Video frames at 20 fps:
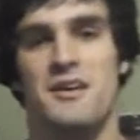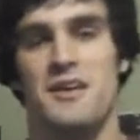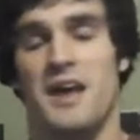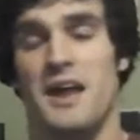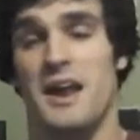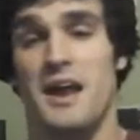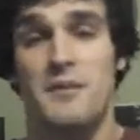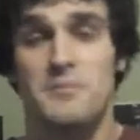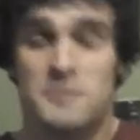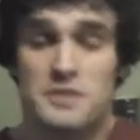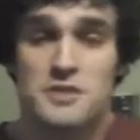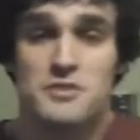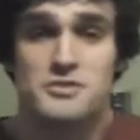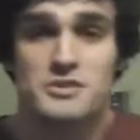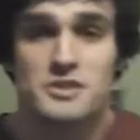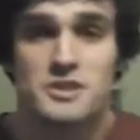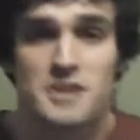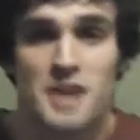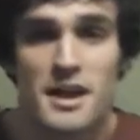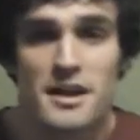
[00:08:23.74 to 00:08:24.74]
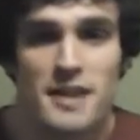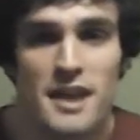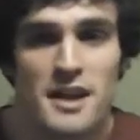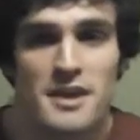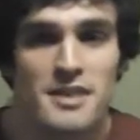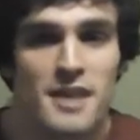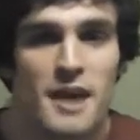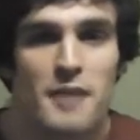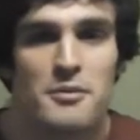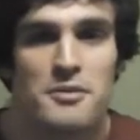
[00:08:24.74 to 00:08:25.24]
And I'm usually not
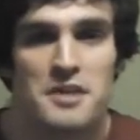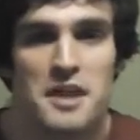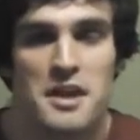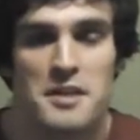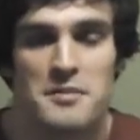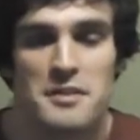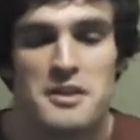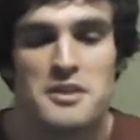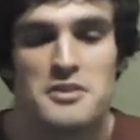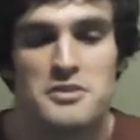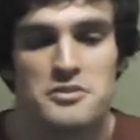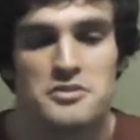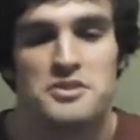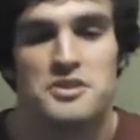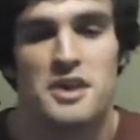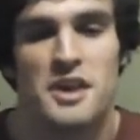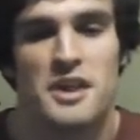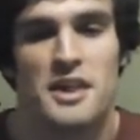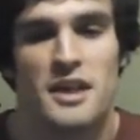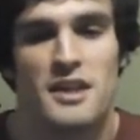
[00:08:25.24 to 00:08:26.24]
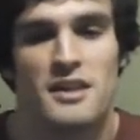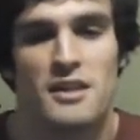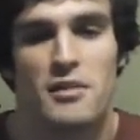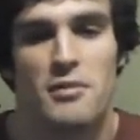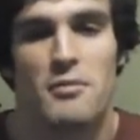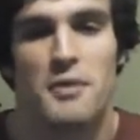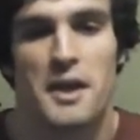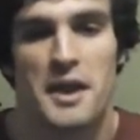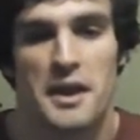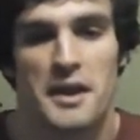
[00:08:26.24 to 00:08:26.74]
like that with anime. Usually I like
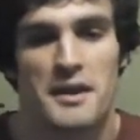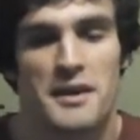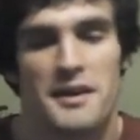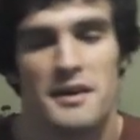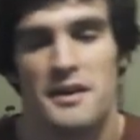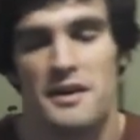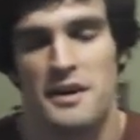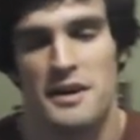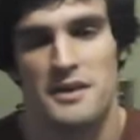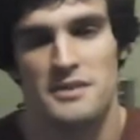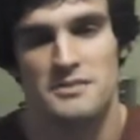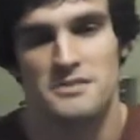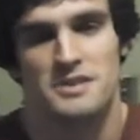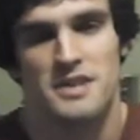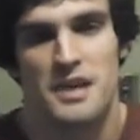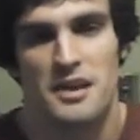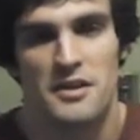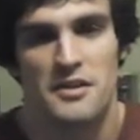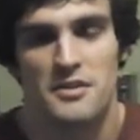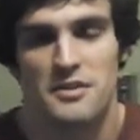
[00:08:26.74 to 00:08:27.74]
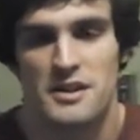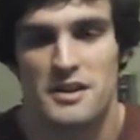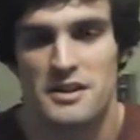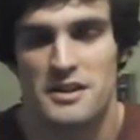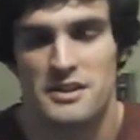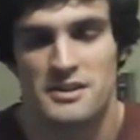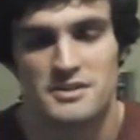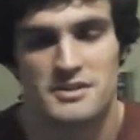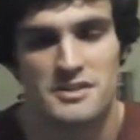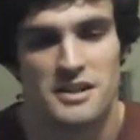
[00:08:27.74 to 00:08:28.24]
to wait until
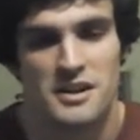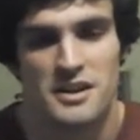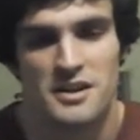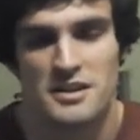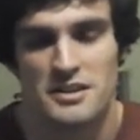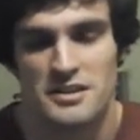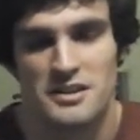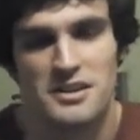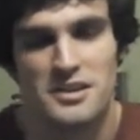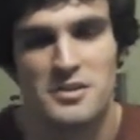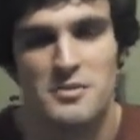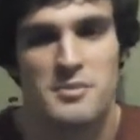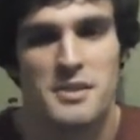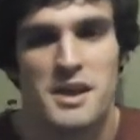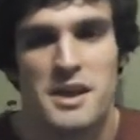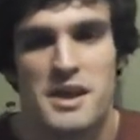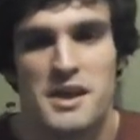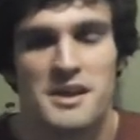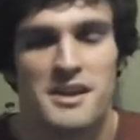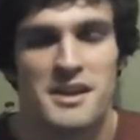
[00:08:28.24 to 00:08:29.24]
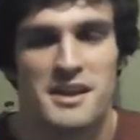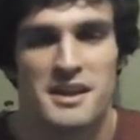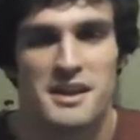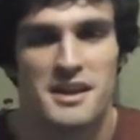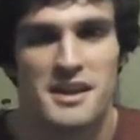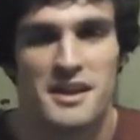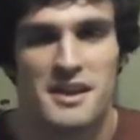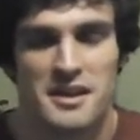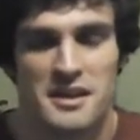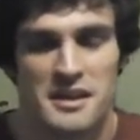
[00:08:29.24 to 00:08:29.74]
there's a little bit,
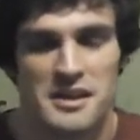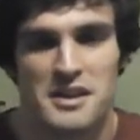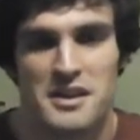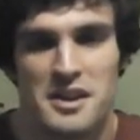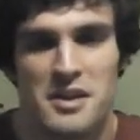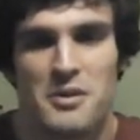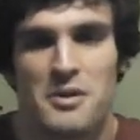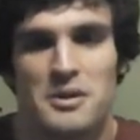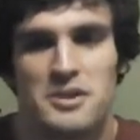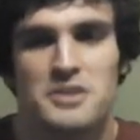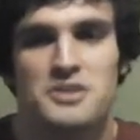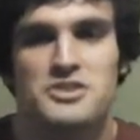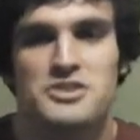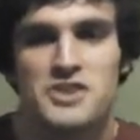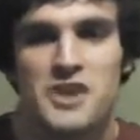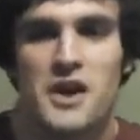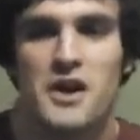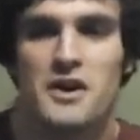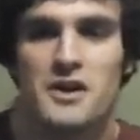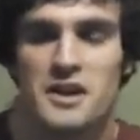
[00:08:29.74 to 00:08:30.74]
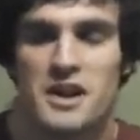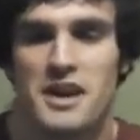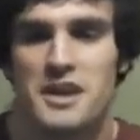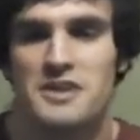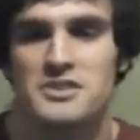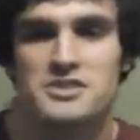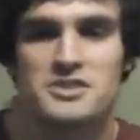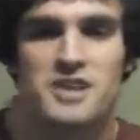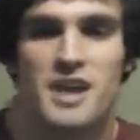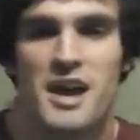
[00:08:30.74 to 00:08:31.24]
you know, a good chunk, and I
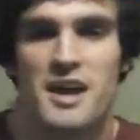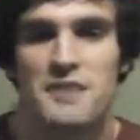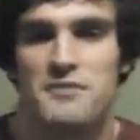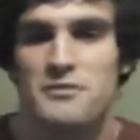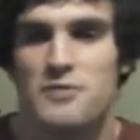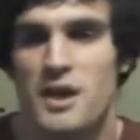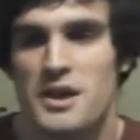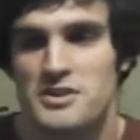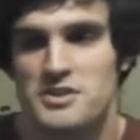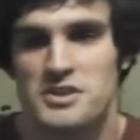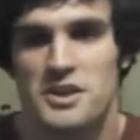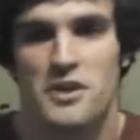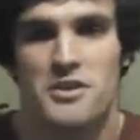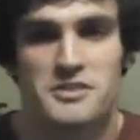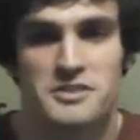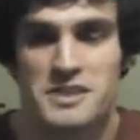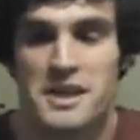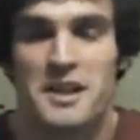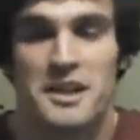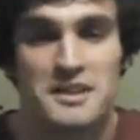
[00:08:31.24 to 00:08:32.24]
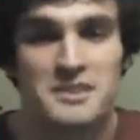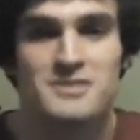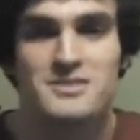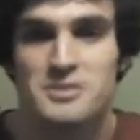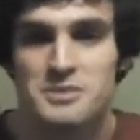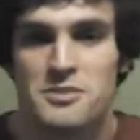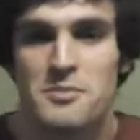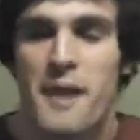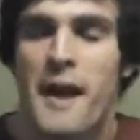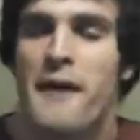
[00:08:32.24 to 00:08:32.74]
can just kind of watch it all, because I like to
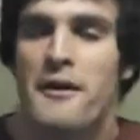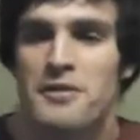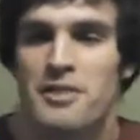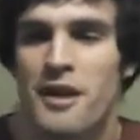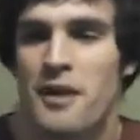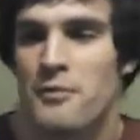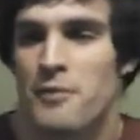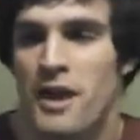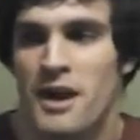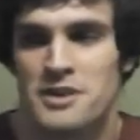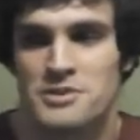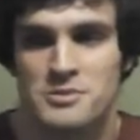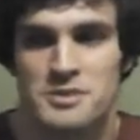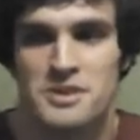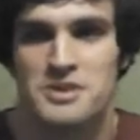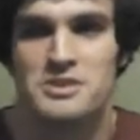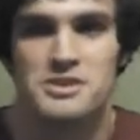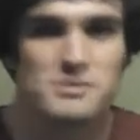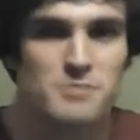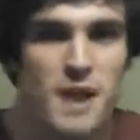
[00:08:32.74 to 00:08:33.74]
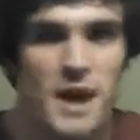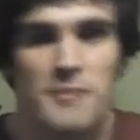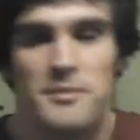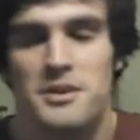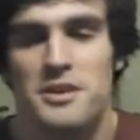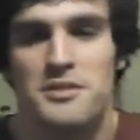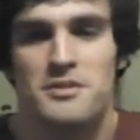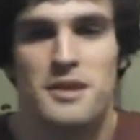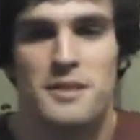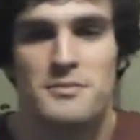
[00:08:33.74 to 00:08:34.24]
do the marathon watch, where you just pop
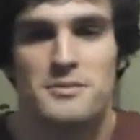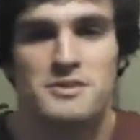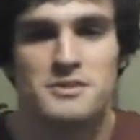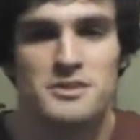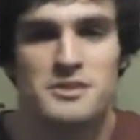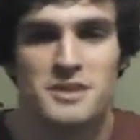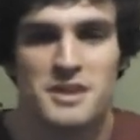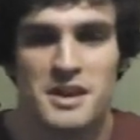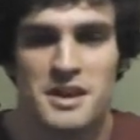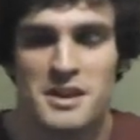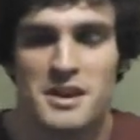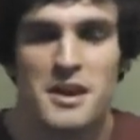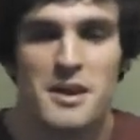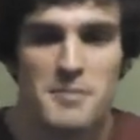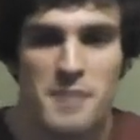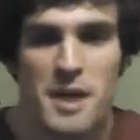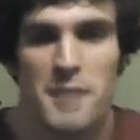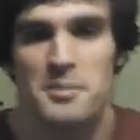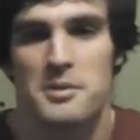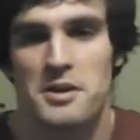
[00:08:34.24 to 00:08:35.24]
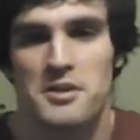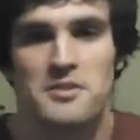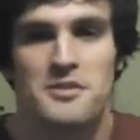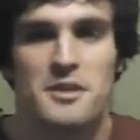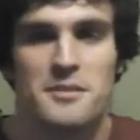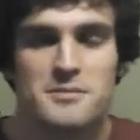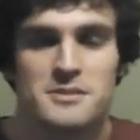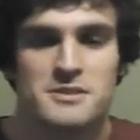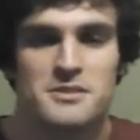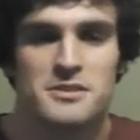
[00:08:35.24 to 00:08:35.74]
another episode in, pop another
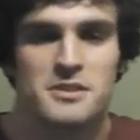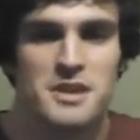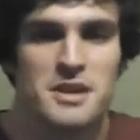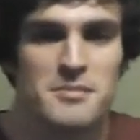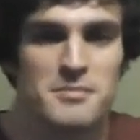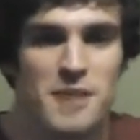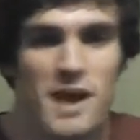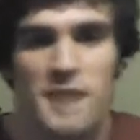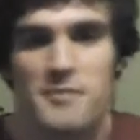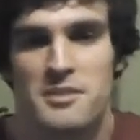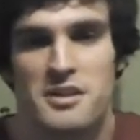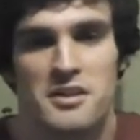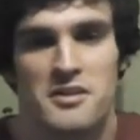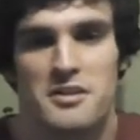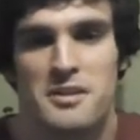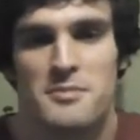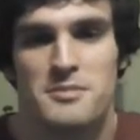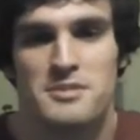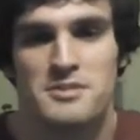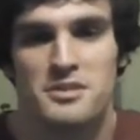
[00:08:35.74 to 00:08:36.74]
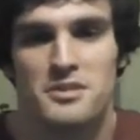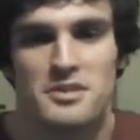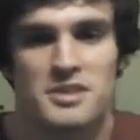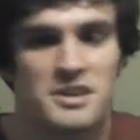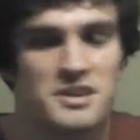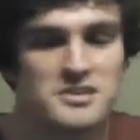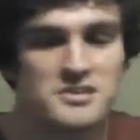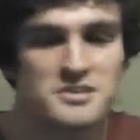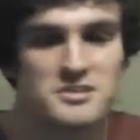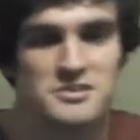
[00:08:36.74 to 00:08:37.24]
episode in, pop another episode
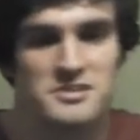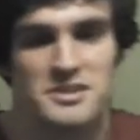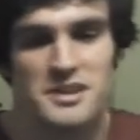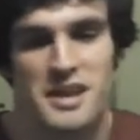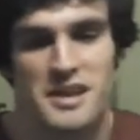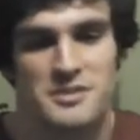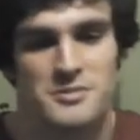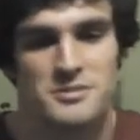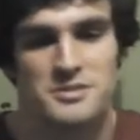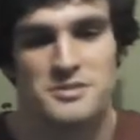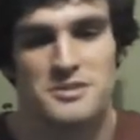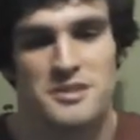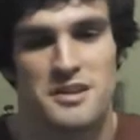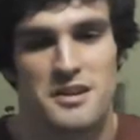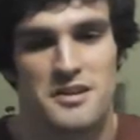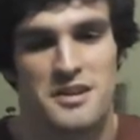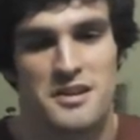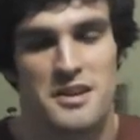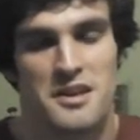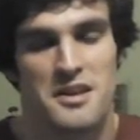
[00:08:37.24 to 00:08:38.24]
in as soon as the next one's done.